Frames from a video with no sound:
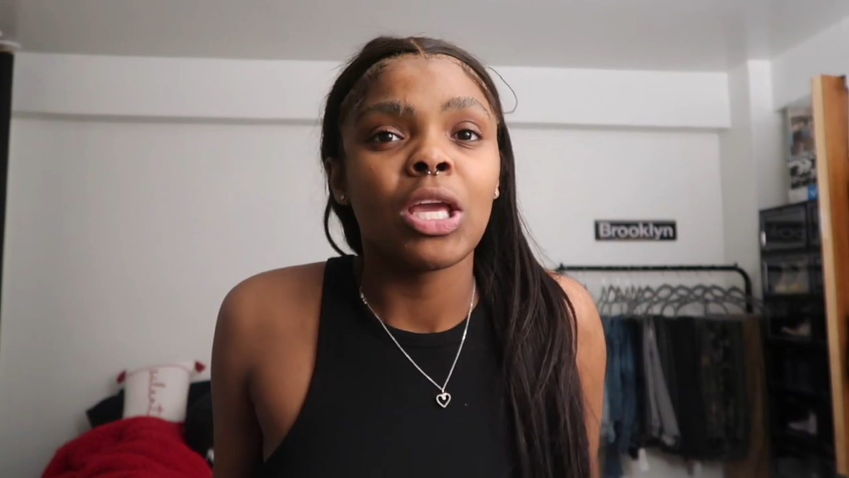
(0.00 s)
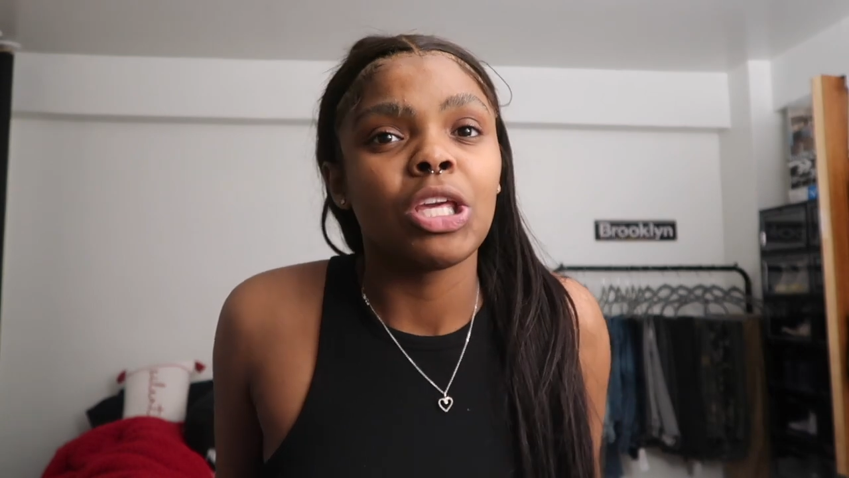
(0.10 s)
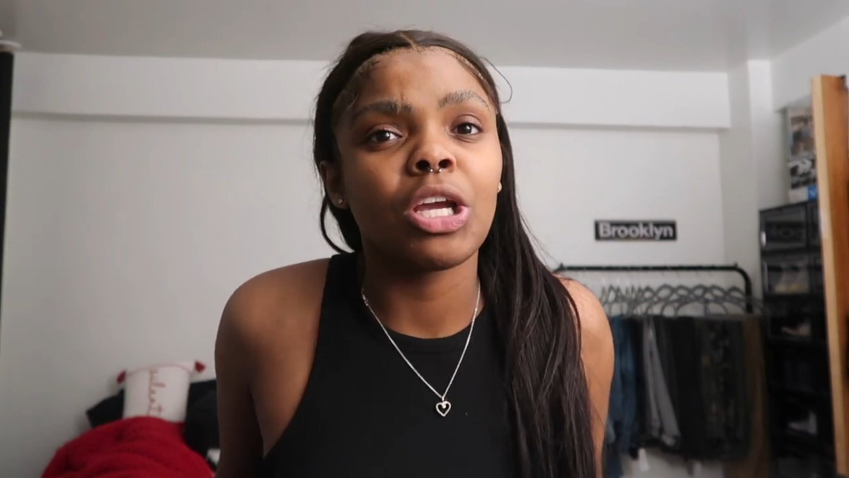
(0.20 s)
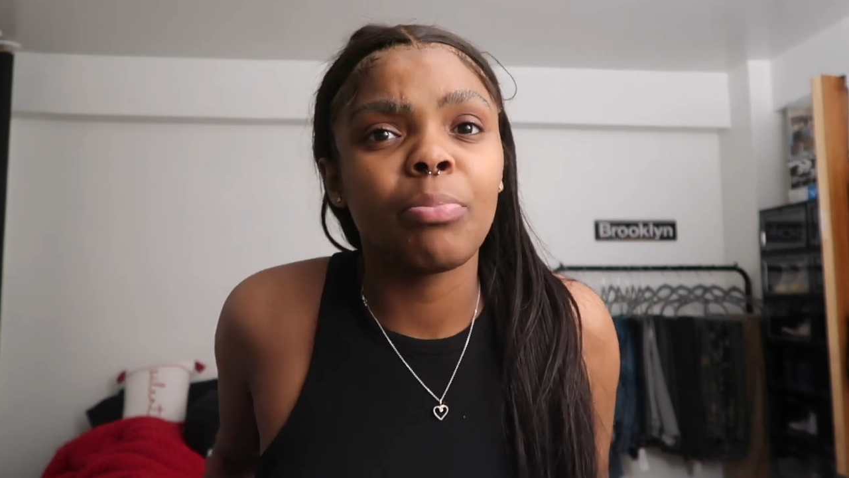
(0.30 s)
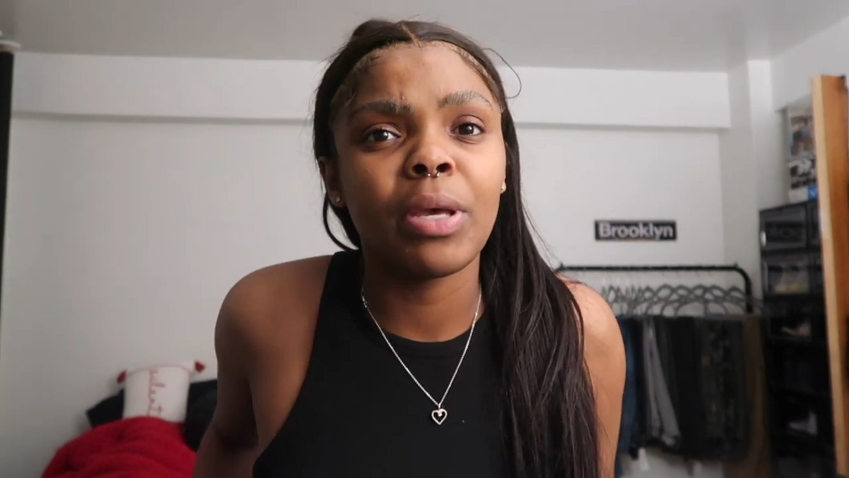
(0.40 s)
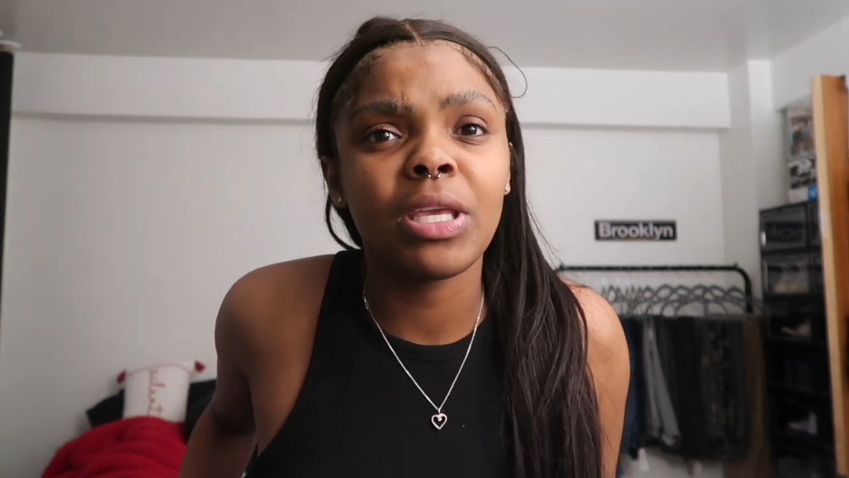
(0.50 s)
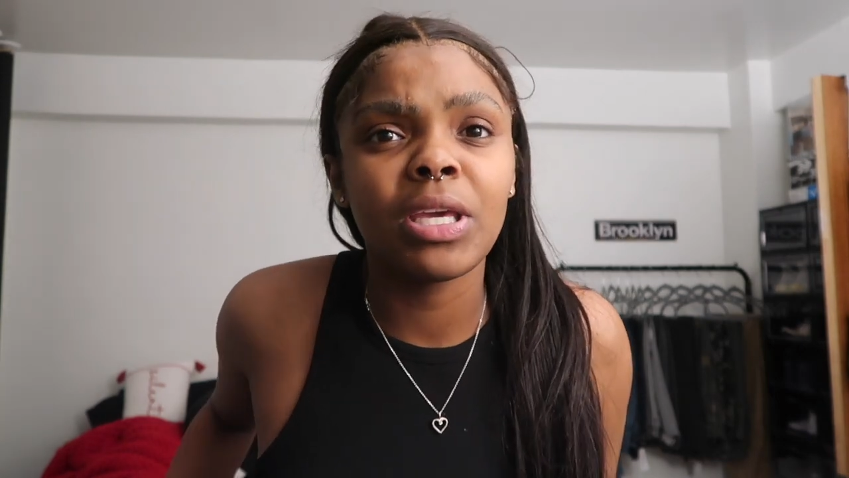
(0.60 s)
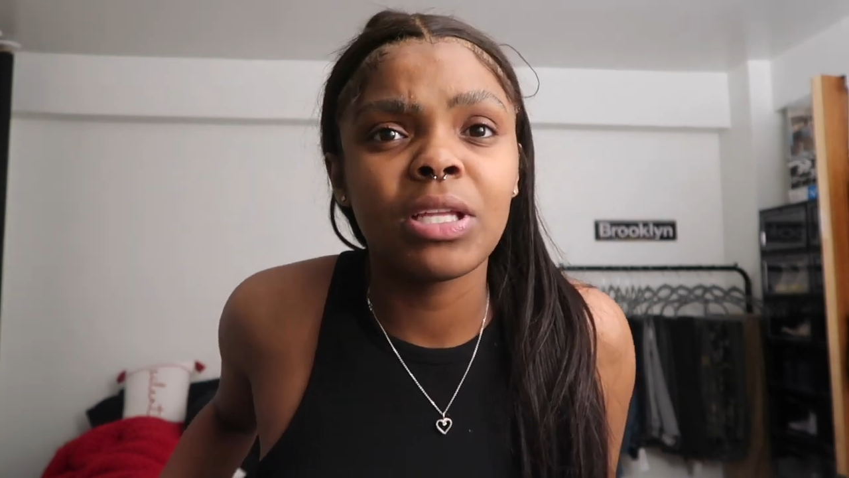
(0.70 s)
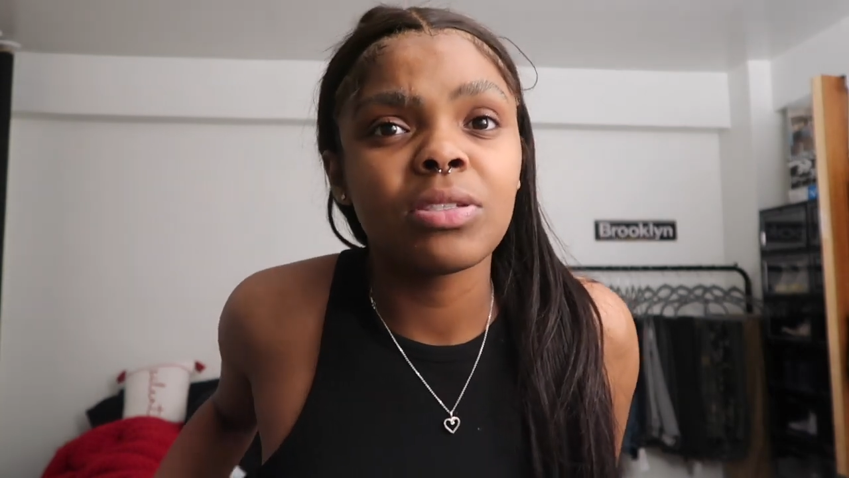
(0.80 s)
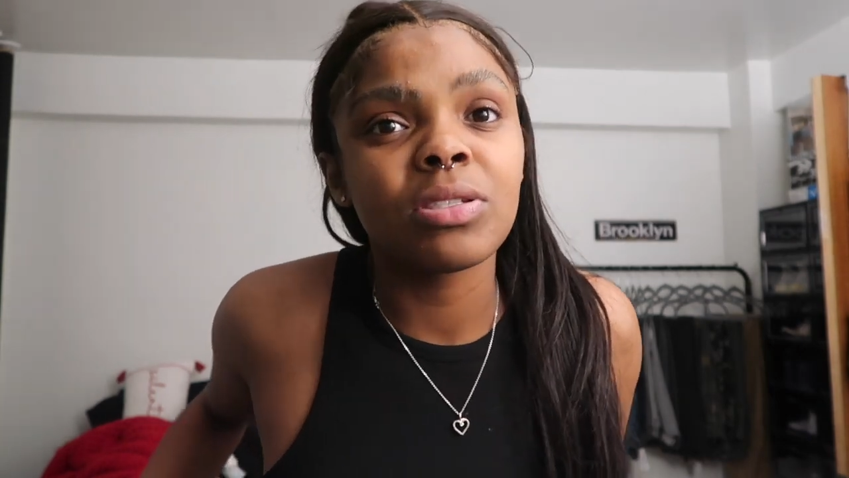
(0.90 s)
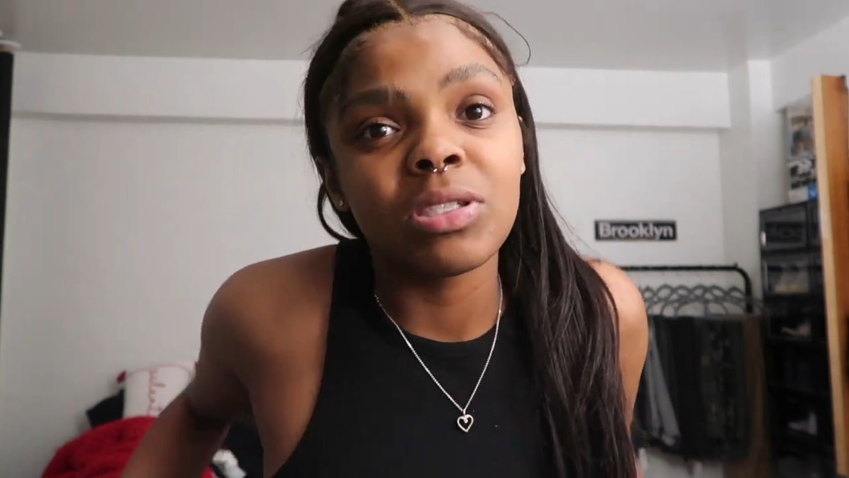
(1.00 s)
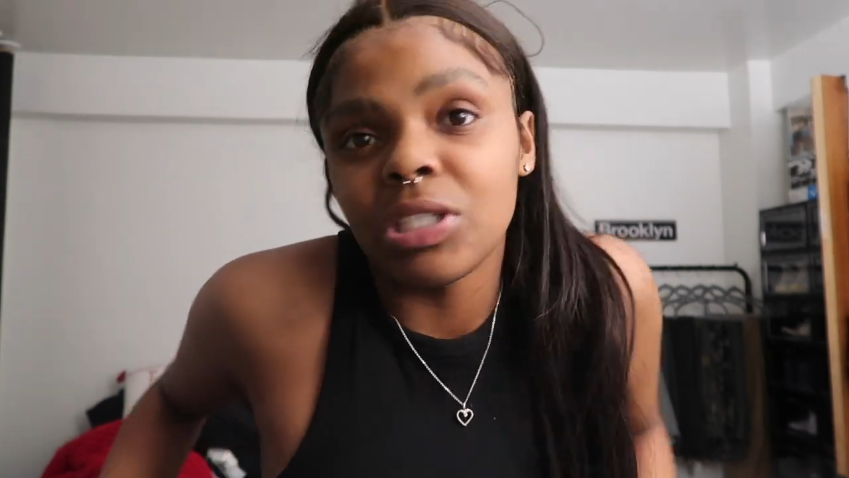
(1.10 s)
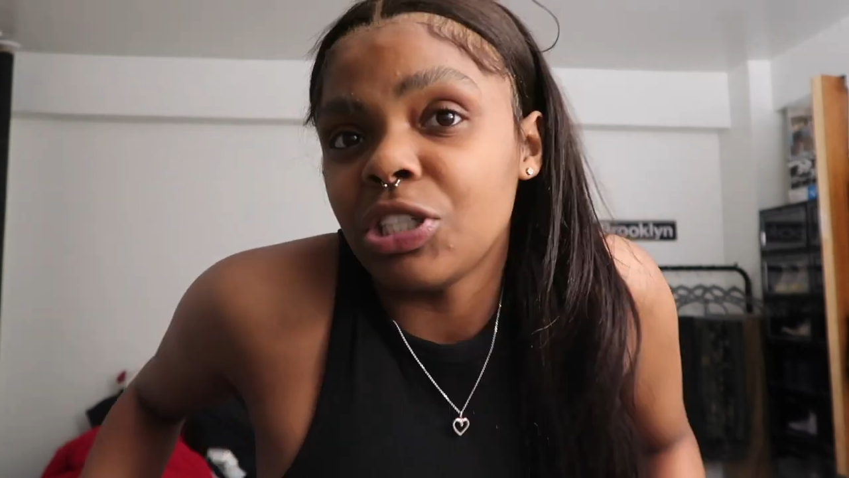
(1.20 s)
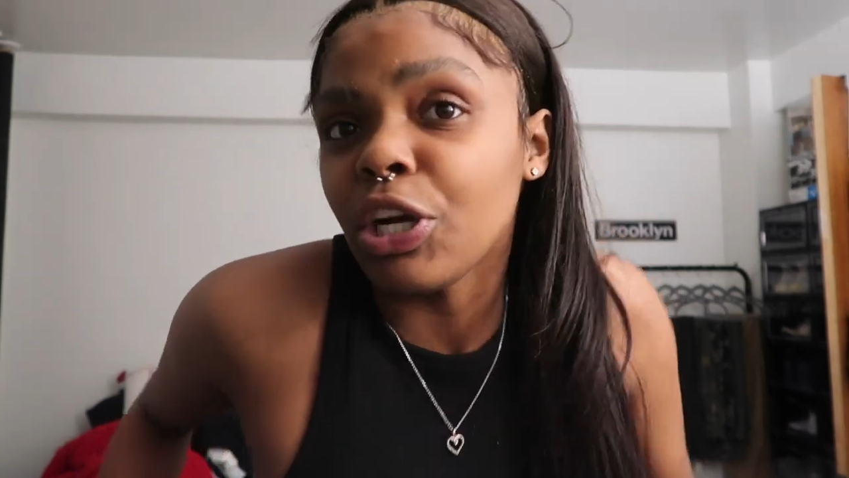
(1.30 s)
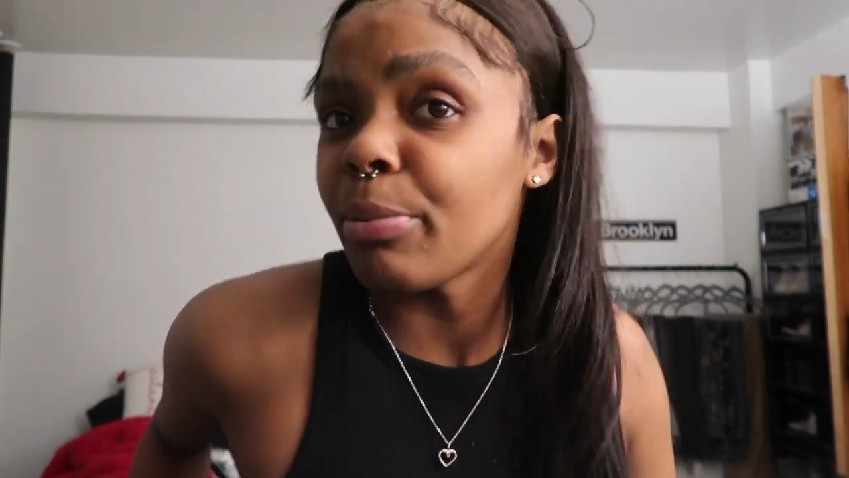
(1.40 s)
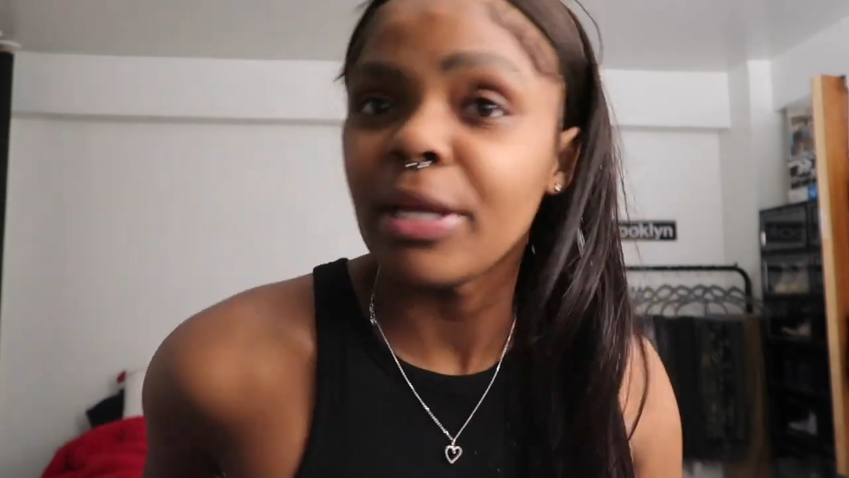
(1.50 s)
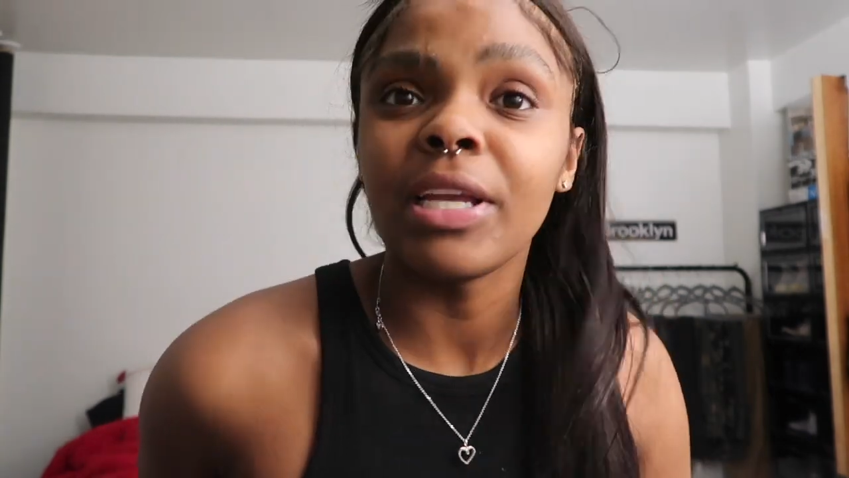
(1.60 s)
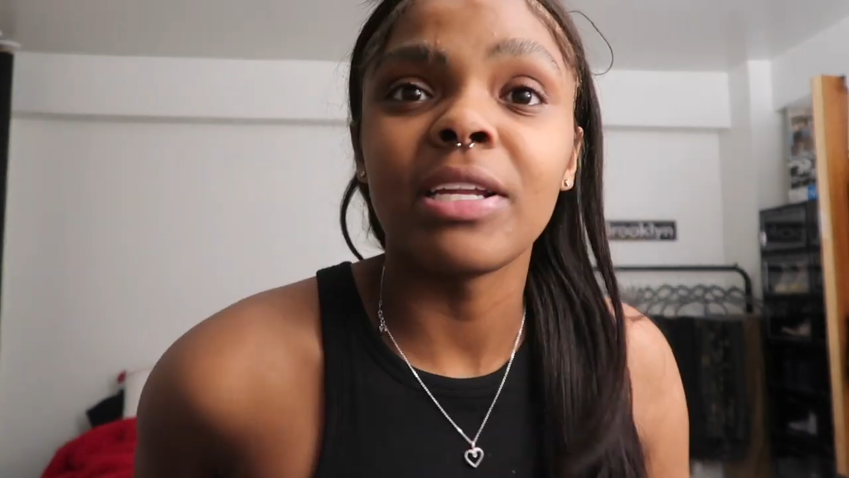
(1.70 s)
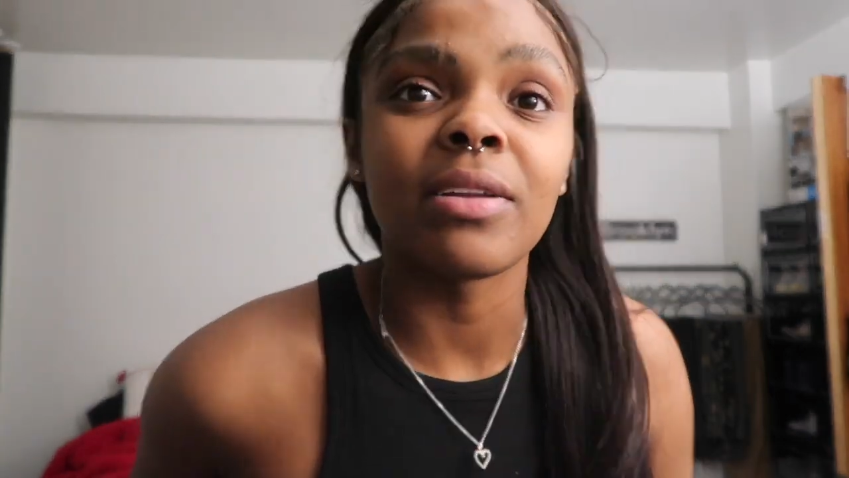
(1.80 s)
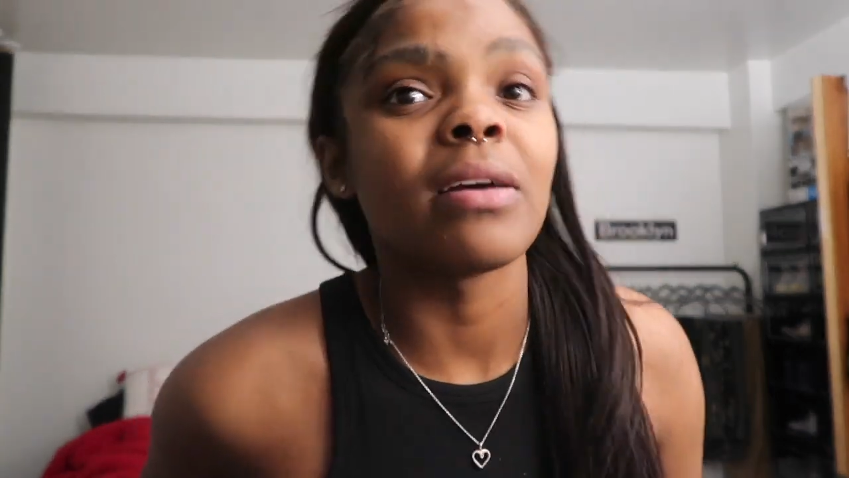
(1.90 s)
Your opinions. It's your
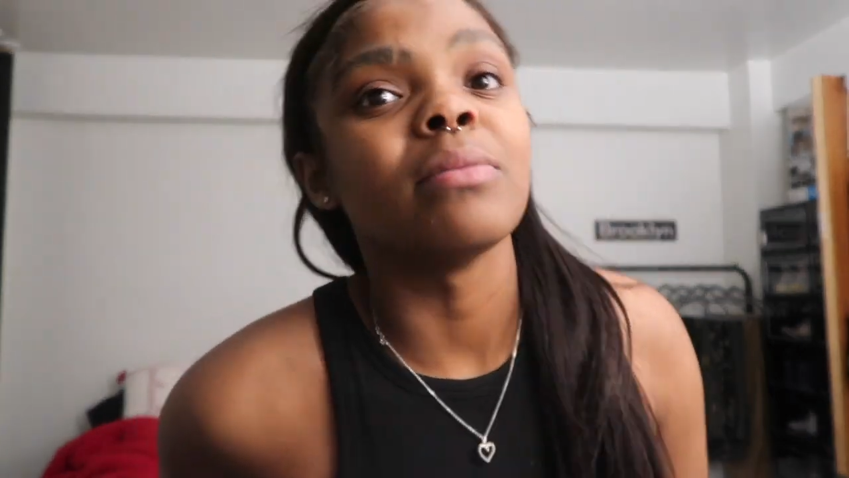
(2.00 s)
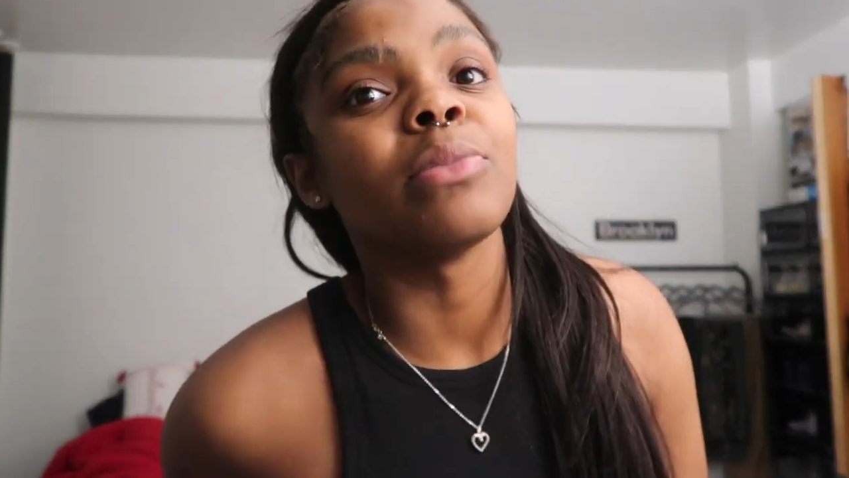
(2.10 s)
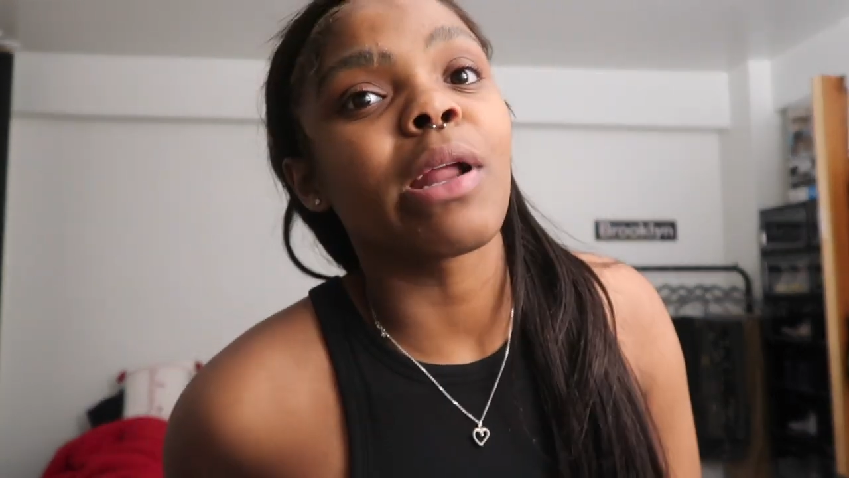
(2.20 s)
opinion.